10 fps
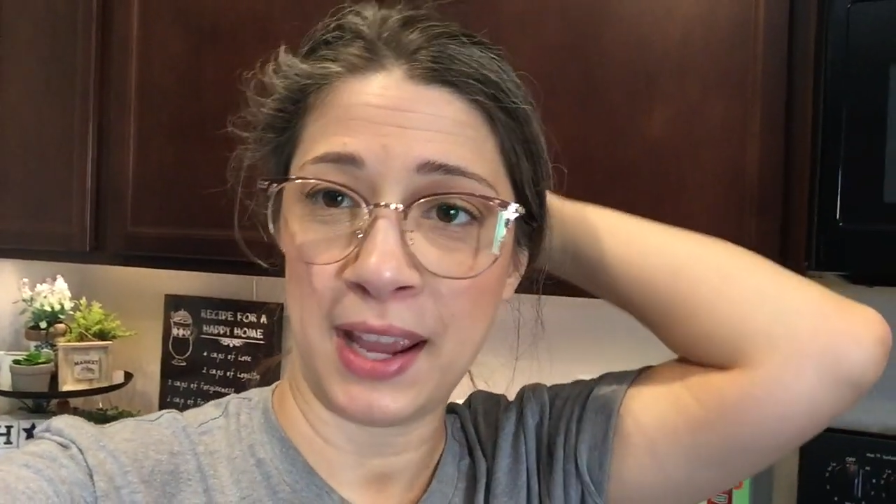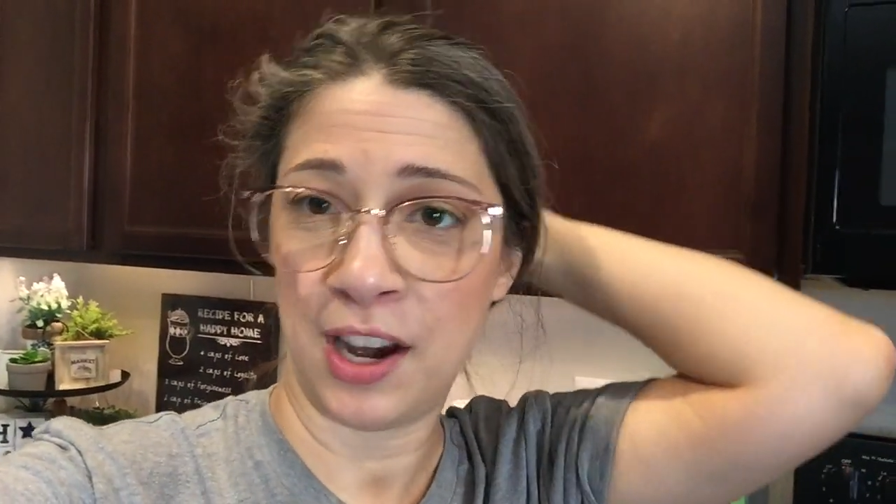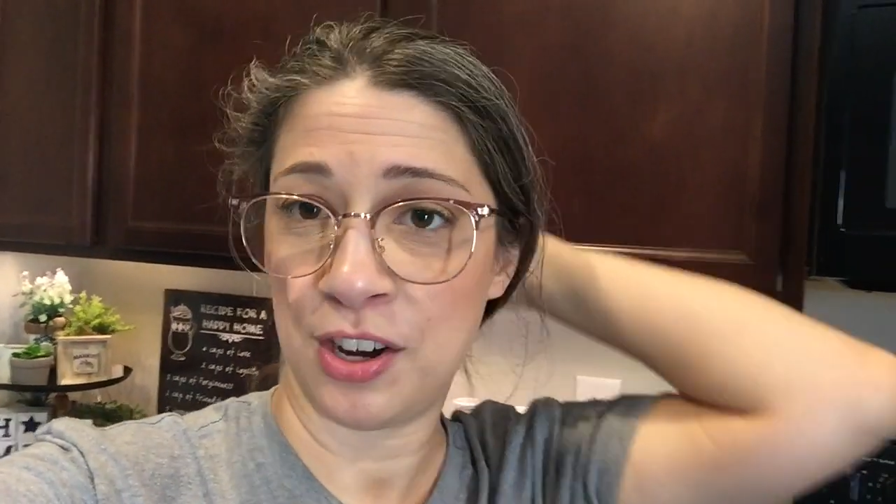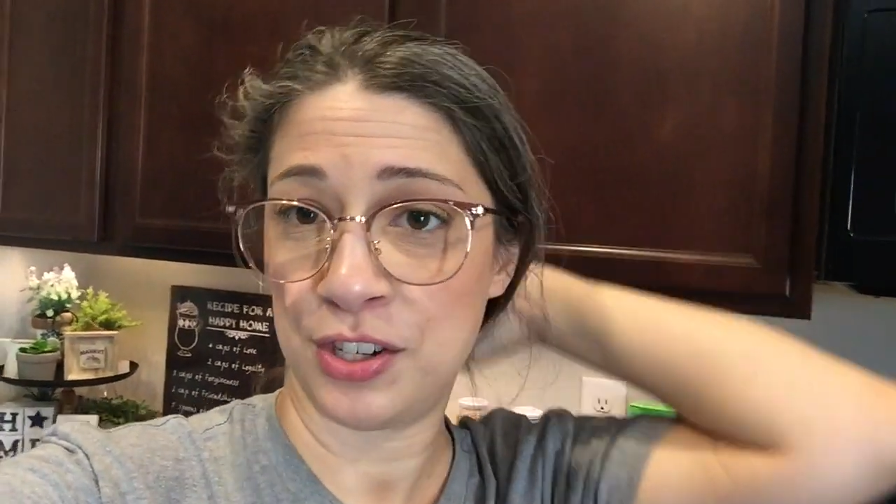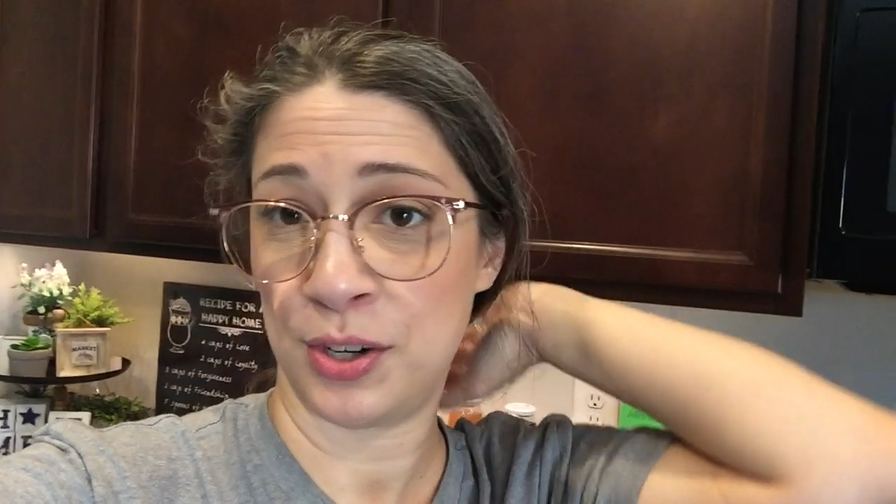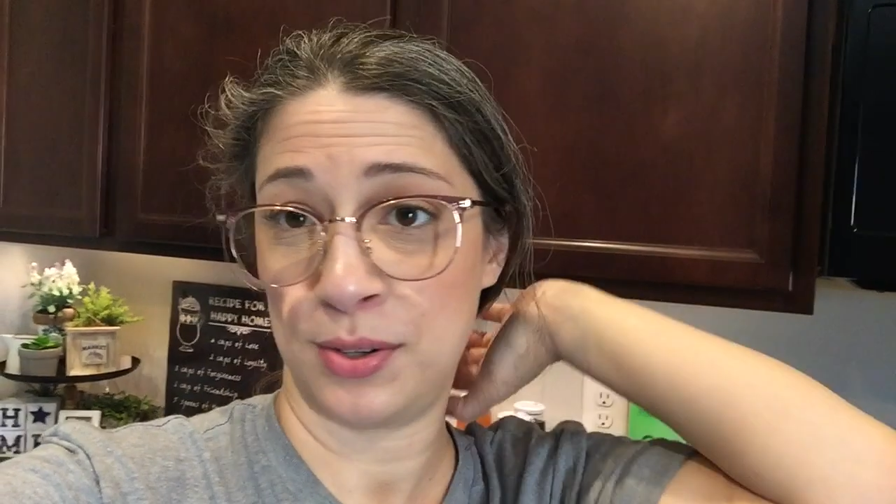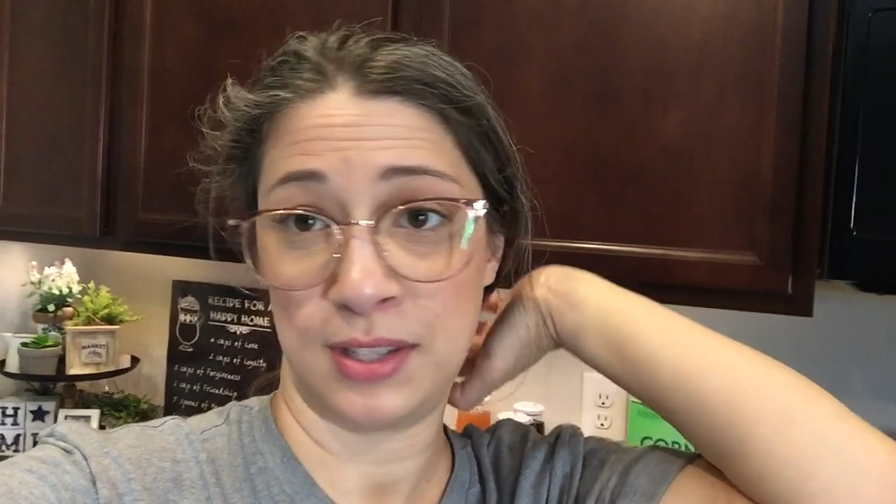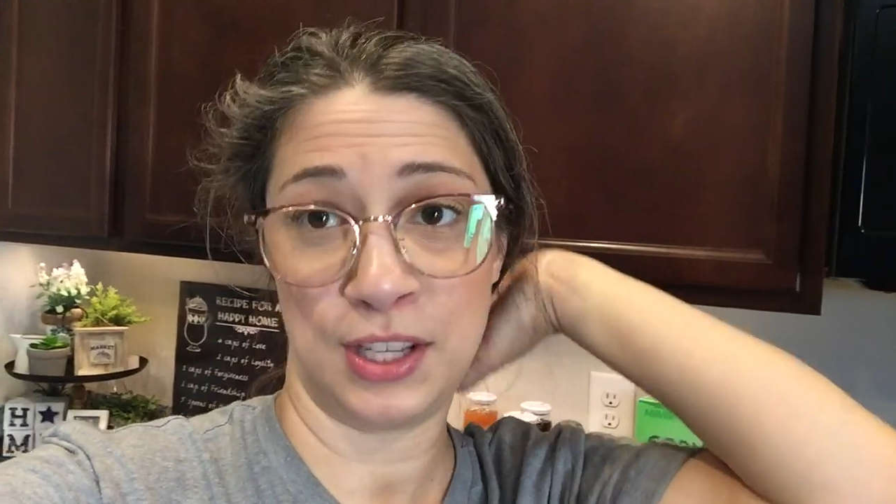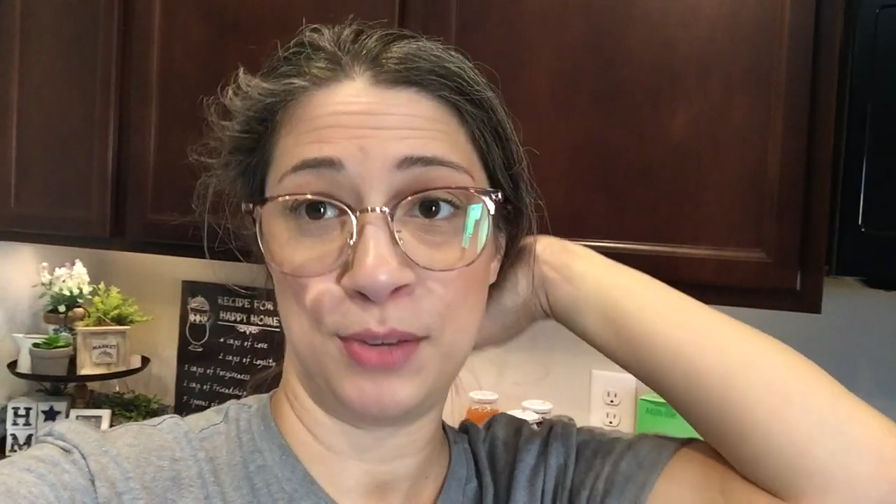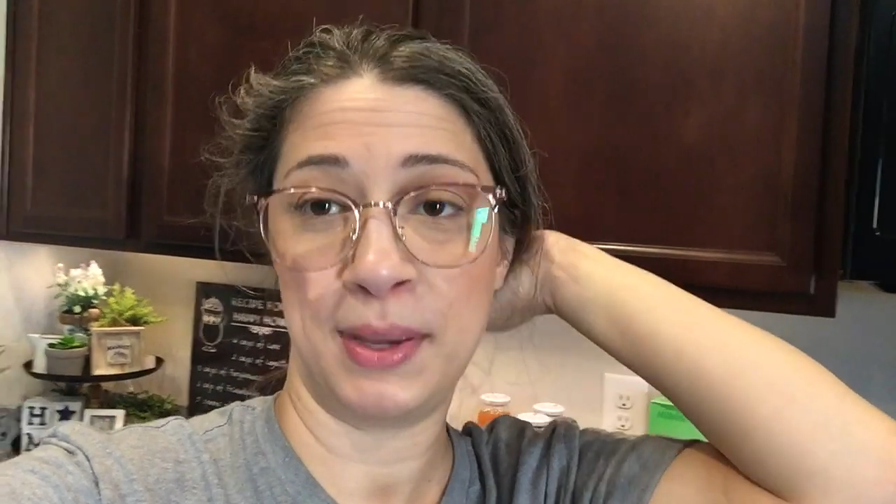hair shows
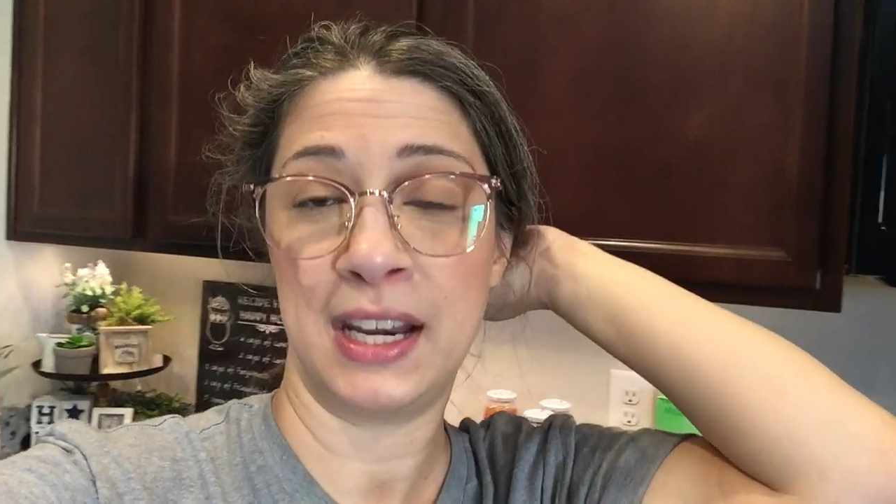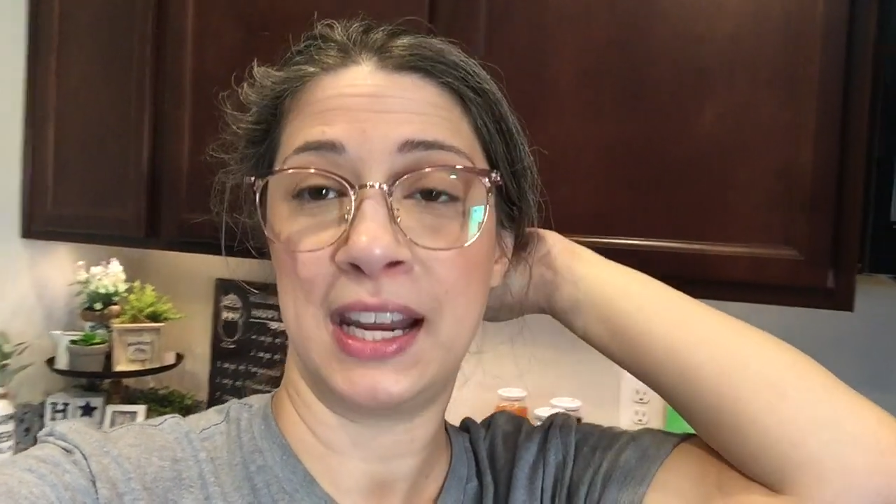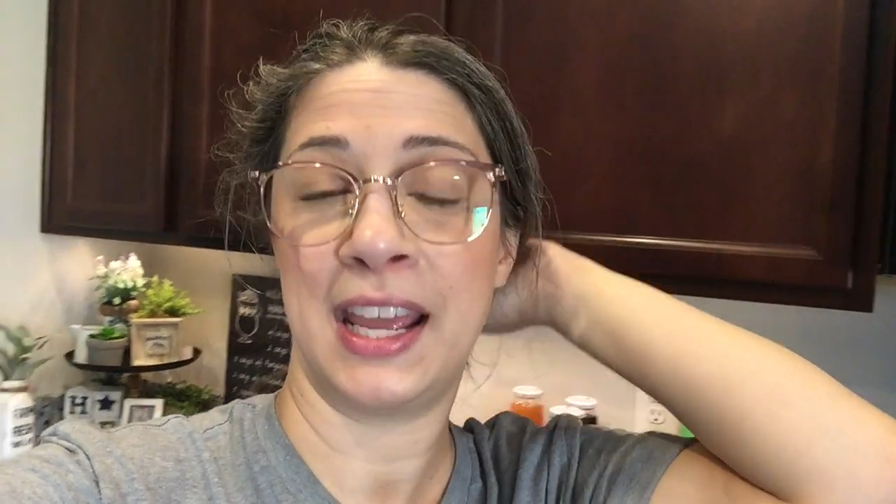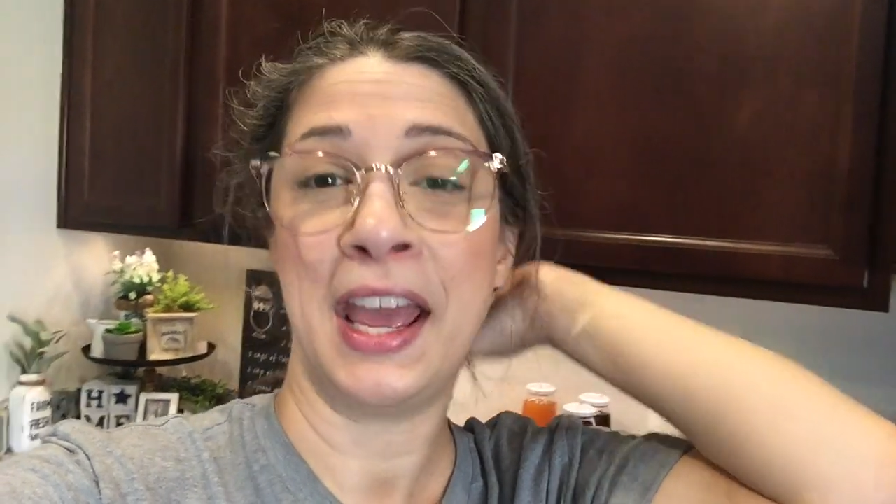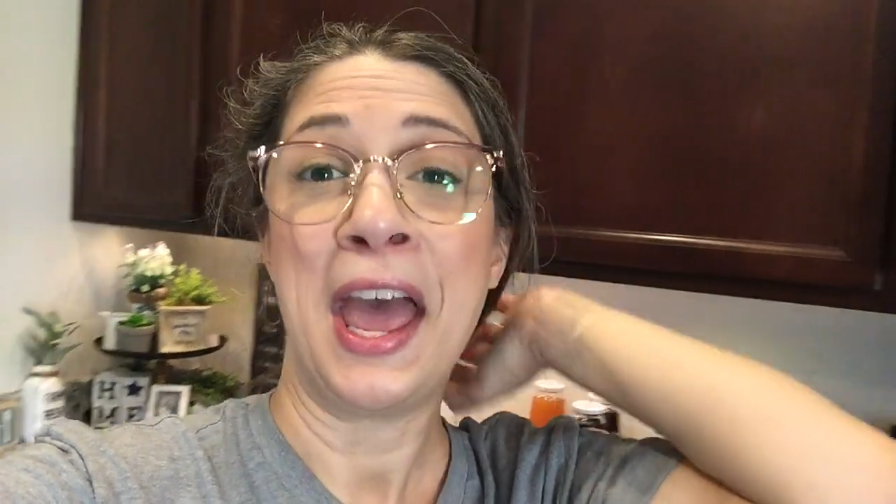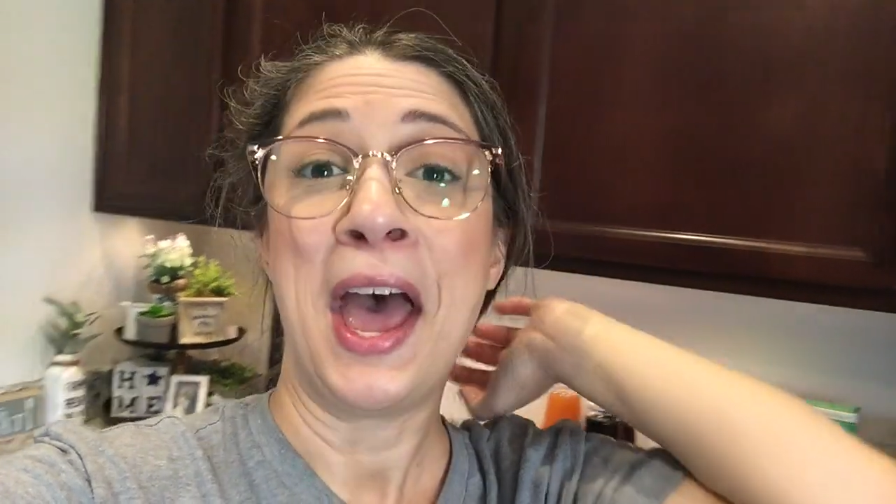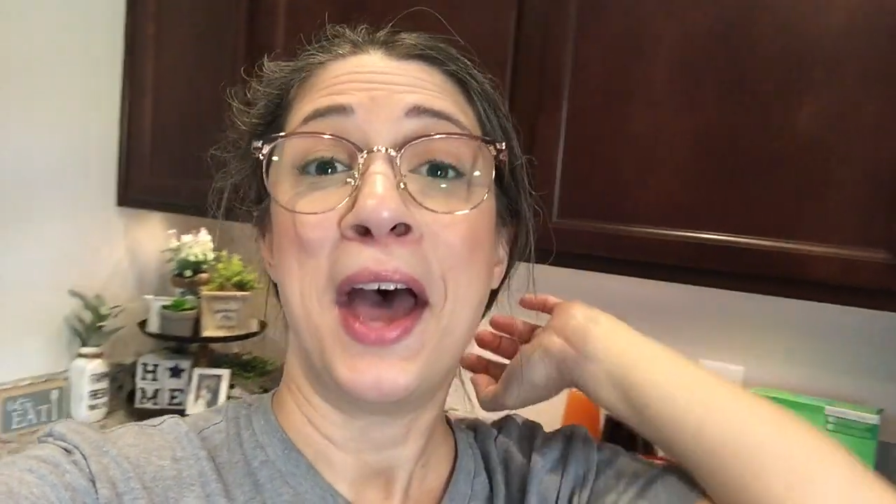the humidity